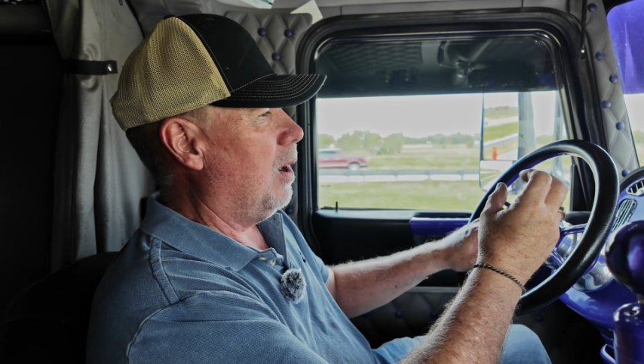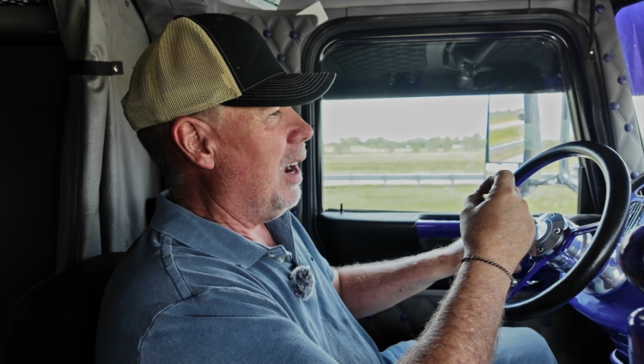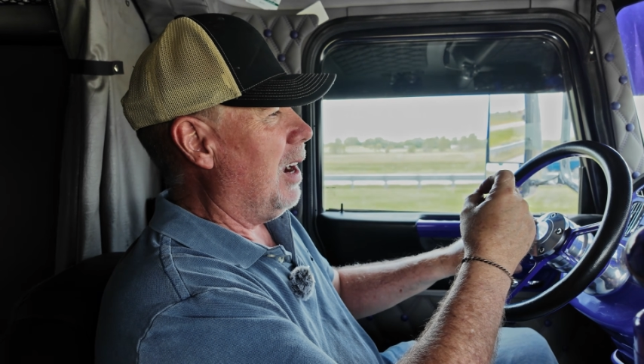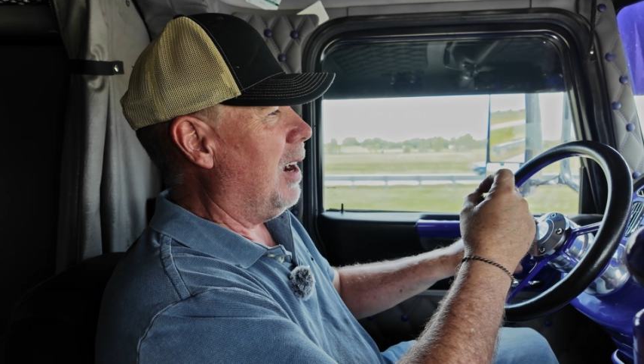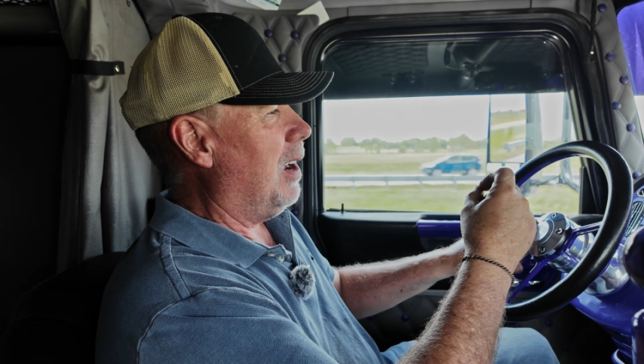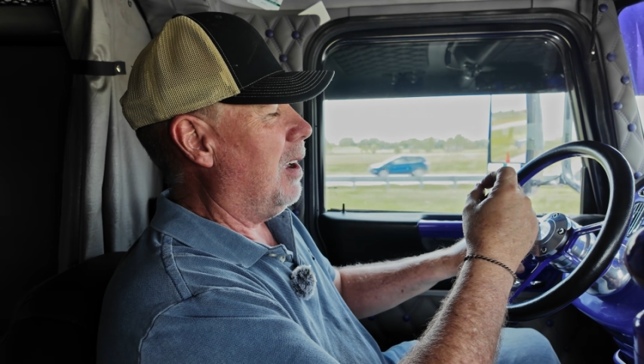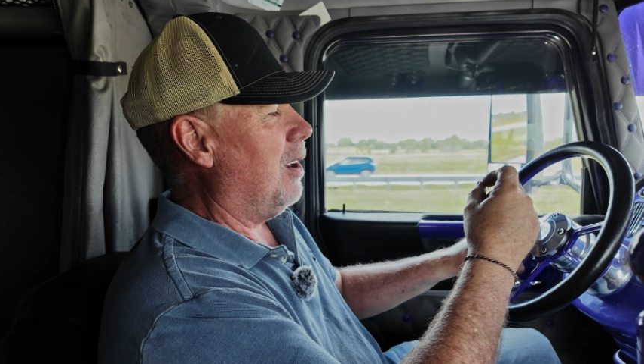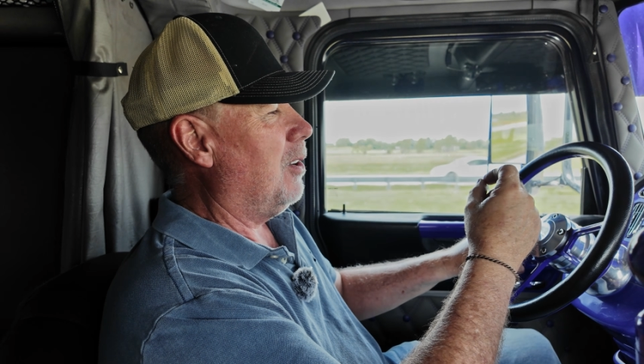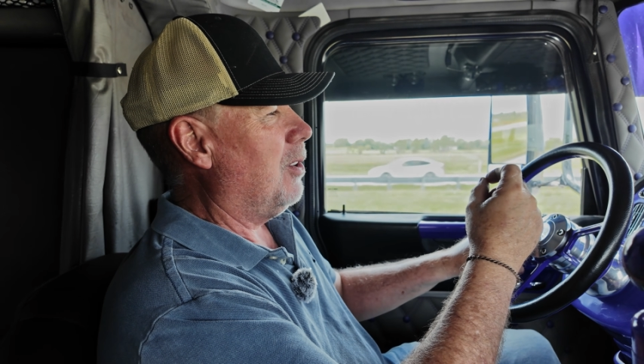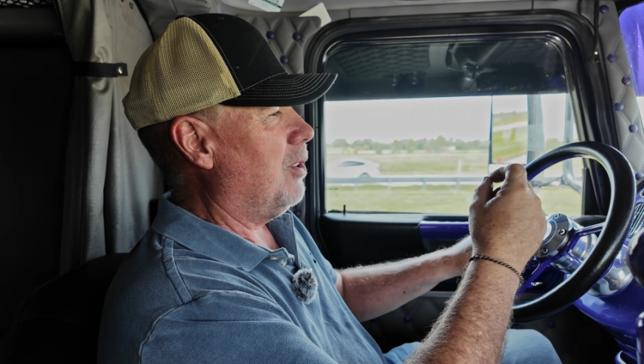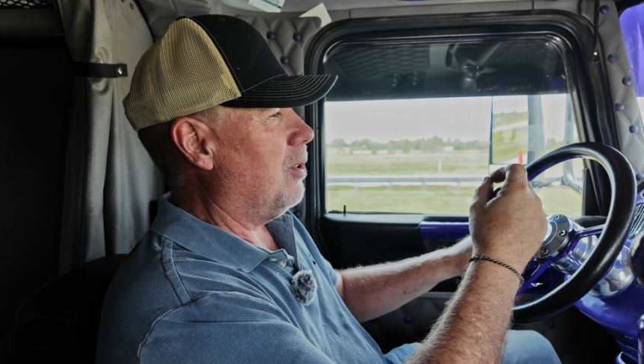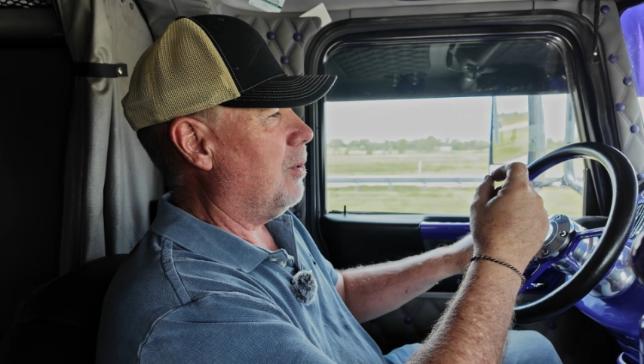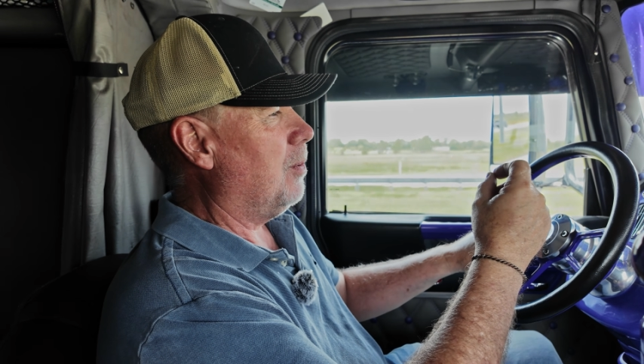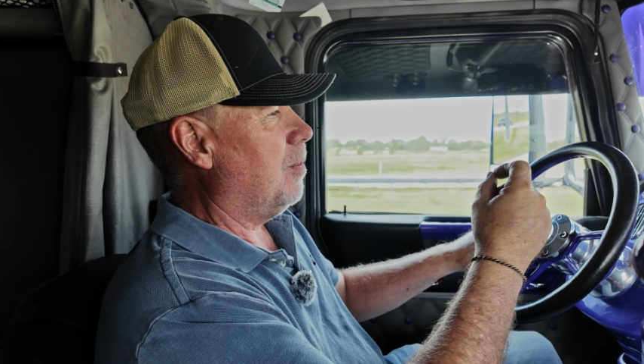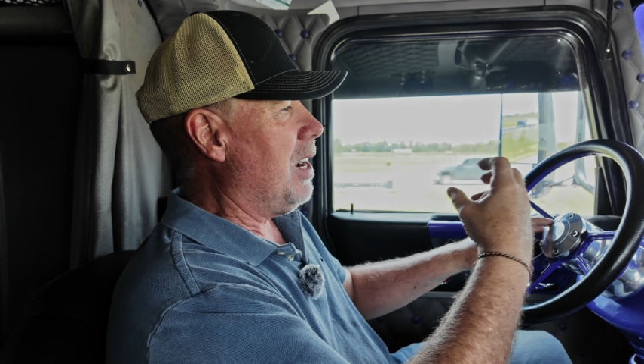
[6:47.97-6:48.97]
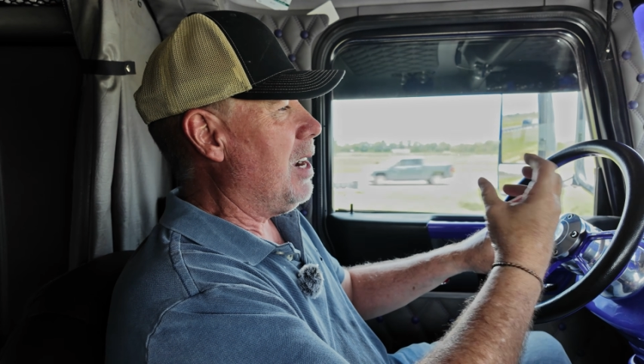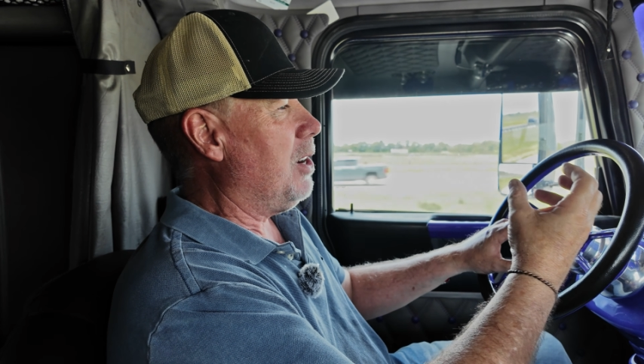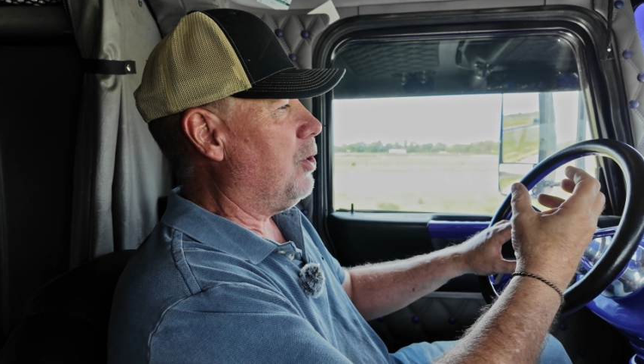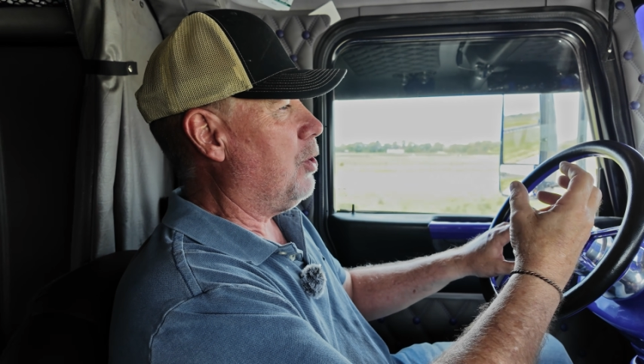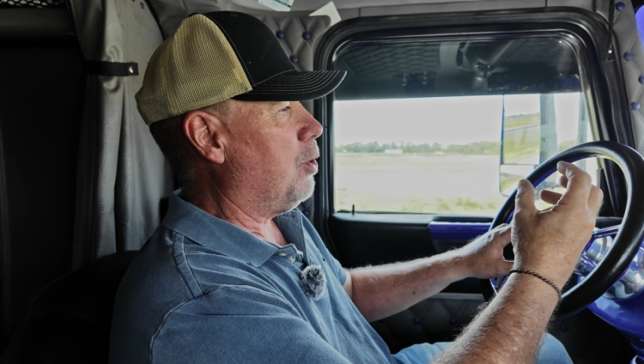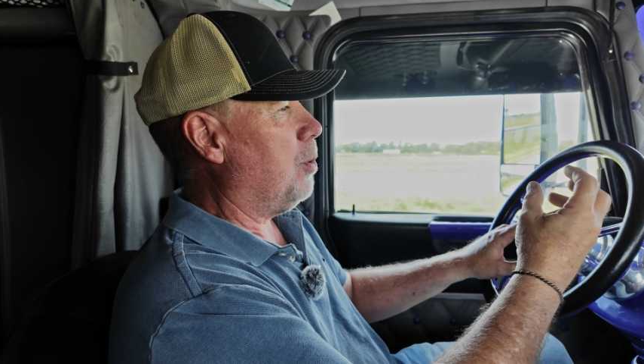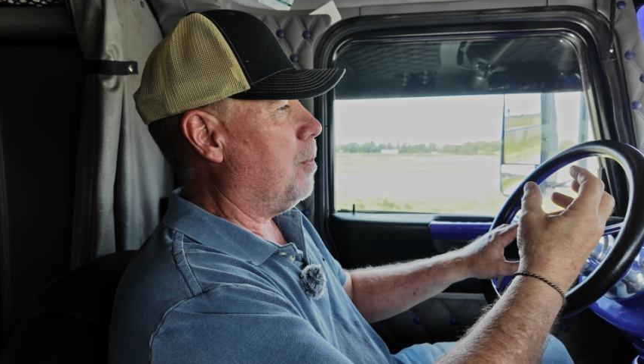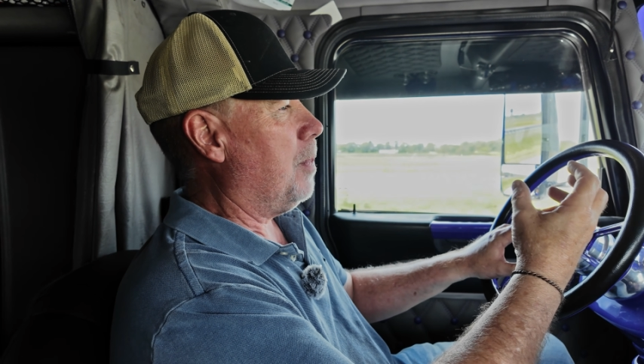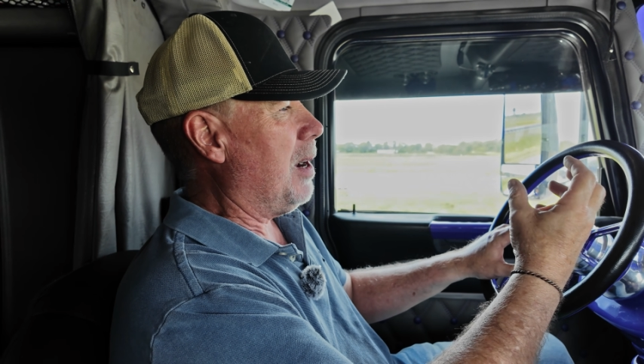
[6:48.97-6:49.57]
and teach